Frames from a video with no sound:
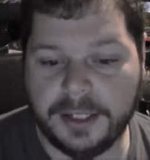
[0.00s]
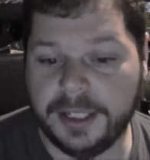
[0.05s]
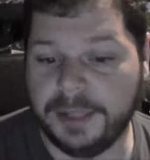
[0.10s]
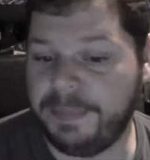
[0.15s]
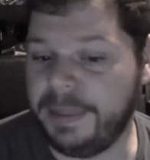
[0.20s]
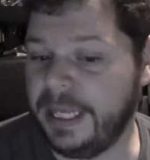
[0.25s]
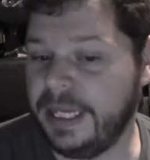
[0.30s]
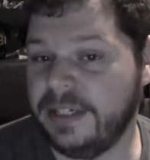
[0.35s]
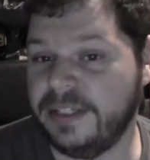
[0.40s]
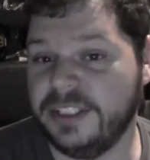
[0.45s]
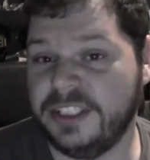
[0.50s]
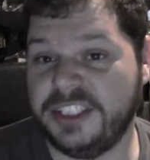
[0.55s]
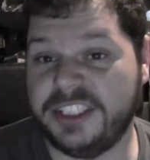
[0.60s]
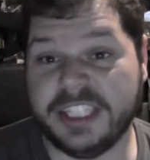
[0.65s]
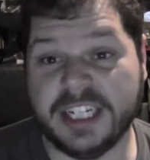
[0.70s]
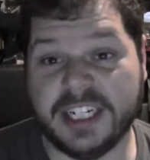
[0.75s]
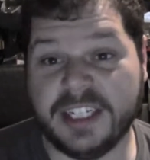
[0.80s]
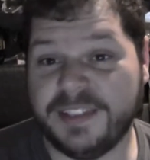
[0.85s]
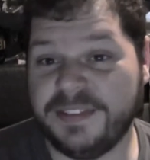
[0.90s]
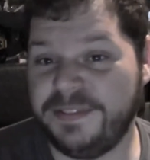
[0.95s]
The panel
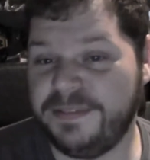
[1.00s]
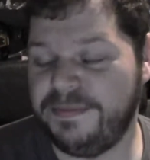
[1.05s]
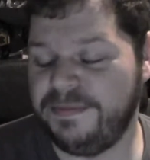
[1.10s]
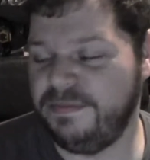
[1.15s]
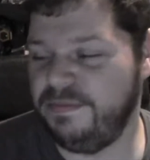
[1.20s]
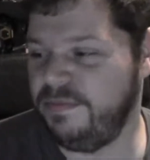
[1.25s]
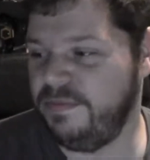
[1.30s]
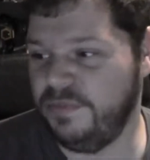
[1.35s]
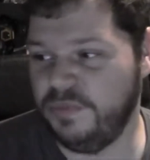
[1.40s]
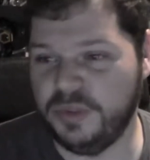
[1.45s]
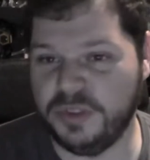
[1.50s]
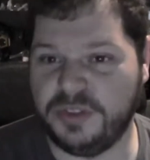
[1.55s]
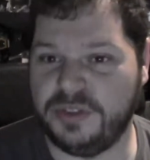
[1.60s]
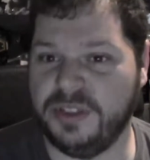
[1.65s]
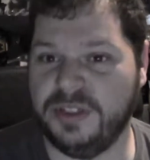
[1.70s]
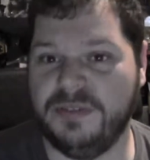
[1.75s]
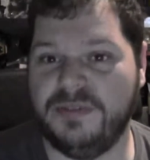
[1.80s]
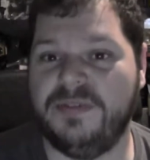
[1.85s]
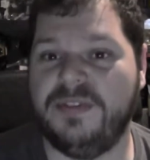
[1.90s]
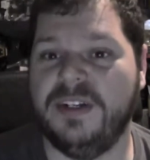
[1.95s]
itself was
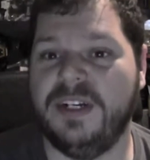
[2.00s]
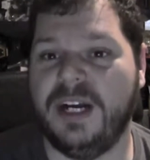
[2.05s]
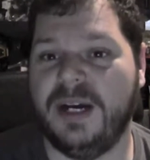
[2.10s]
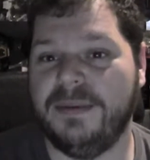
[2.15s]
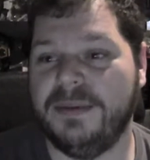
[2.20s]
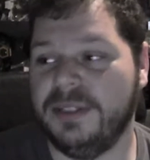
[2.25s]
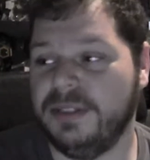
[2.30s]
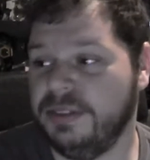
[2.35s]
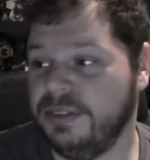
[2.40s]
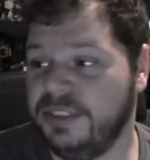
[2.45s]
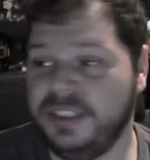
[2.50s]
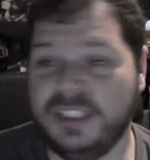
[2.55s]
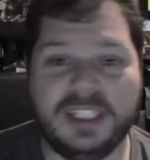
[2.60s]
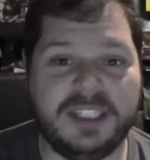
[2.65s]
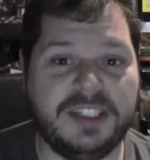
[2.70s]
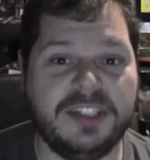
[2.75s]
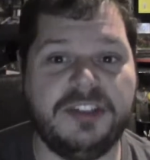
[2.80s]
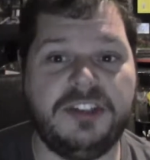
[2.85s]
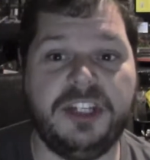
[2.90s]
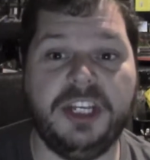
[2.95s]
phenomenal. It was
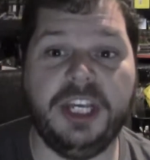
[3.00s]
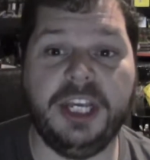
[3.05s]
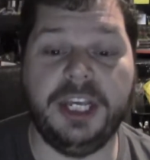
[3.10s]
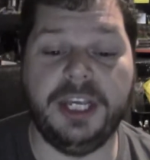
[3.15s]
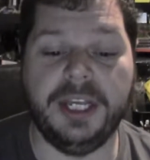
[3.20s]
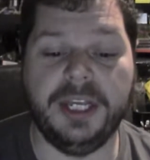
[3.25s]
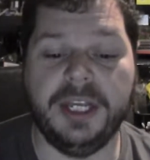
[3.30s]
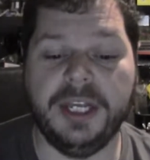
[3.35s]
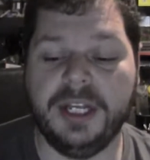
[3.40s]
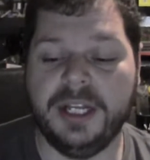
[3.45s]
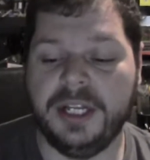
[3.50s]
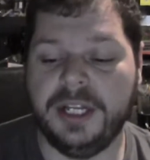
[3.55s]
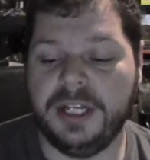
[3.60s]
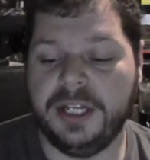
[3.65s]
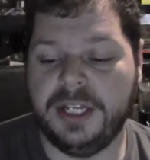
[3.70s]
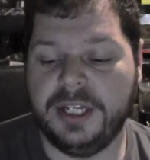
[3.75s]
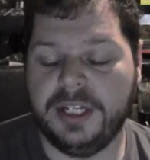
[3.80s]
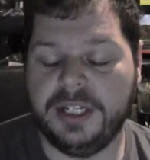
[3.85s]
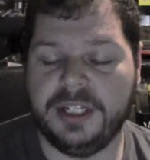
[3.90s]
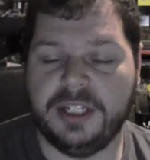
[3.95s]
neat to see
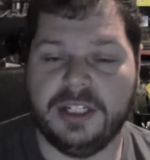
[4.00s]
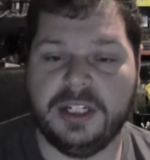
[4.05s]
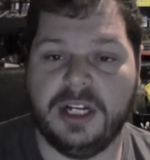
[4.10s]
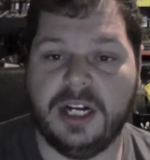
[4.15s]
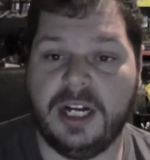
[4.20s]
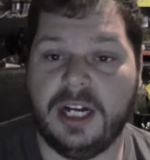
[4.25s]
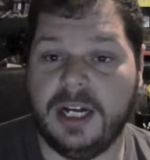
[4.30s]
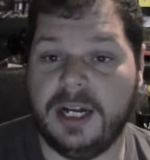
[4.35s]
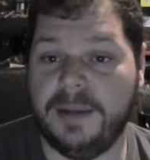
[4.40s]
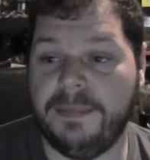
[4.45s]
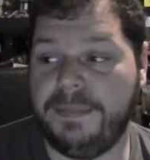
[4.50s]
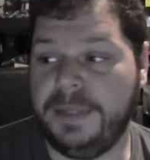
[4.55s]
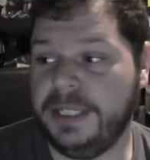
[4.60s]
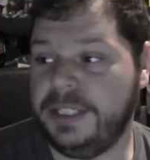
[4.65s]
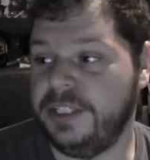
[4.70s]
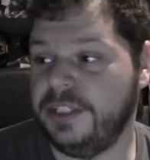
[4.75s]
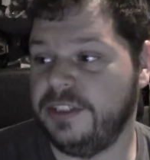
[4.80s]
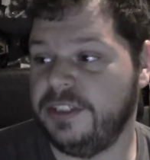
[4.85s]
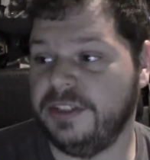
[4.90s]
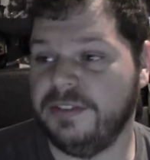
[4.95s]
uh,
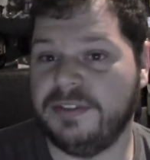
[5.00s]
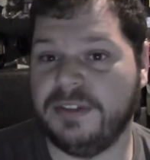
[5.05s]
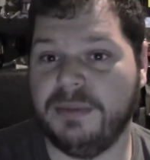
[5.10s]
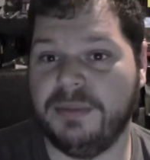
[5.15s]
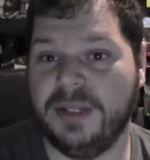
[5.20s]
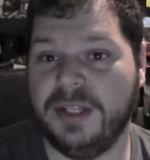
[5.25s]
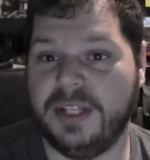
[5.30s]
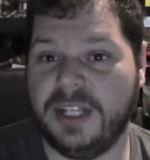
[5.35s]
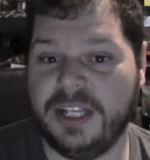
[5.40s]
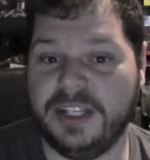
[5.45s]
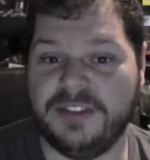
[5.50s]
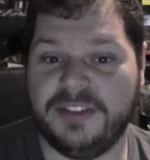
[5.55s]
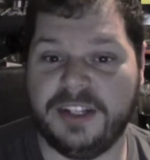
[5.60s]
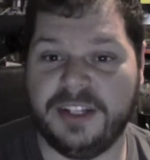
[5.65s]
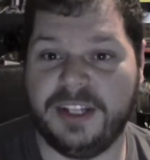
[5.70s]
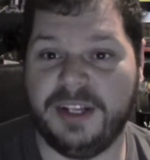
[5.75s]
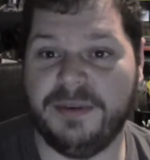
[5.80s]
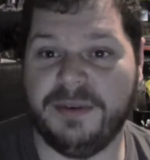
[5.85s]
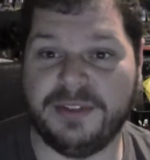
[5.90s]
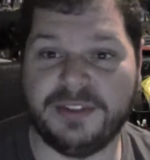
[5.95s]
pictures of some of the things
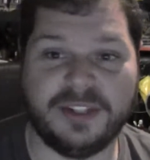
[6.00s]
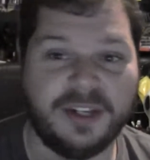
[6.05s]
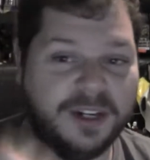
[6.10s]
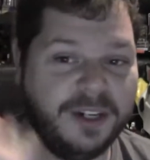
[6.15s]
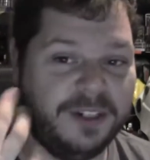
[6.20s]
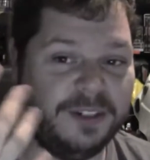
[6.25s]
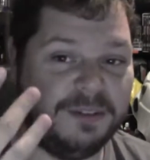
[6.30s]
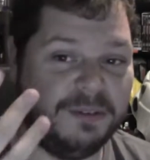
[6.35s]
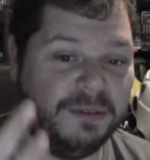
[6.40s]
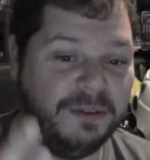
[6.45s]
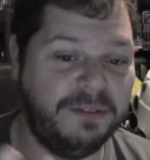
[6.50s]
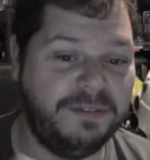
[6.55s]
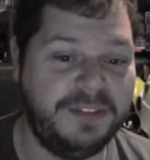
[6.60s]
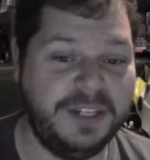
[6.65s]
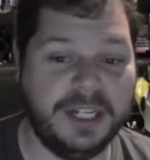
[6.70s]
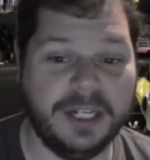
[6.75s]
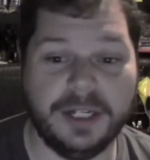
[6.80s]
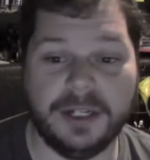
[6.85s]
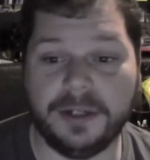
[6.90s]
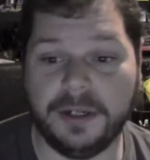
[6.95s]
that they were starting to
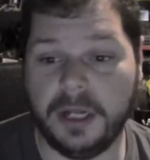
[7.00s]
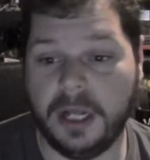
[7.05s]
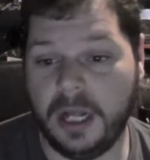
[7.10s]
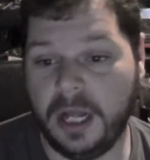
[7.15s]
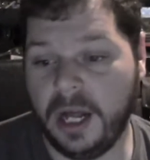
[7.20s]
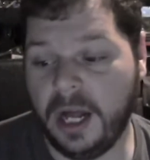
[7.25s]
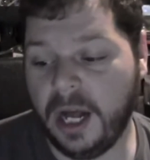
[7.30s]
reveal.